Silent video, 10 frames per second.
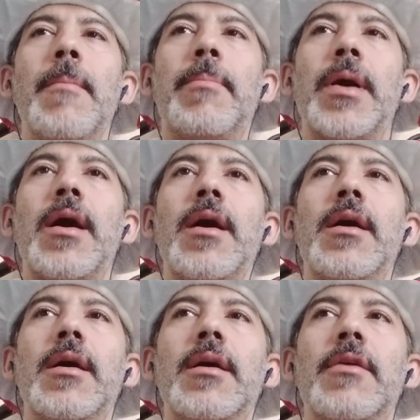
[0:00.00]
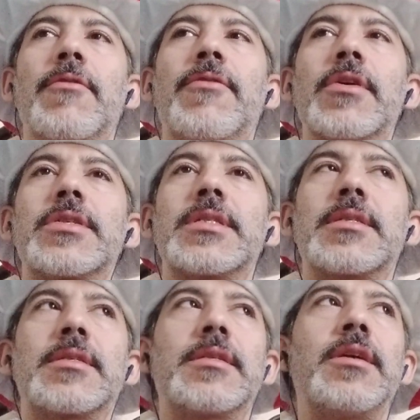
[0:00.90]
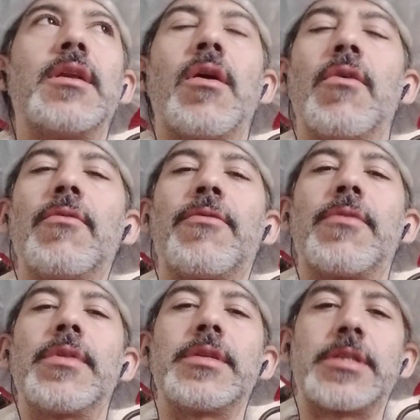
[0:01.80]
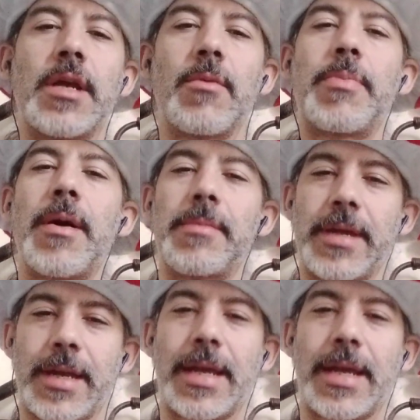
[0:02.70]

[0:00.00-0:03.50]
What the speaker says: But for the general public,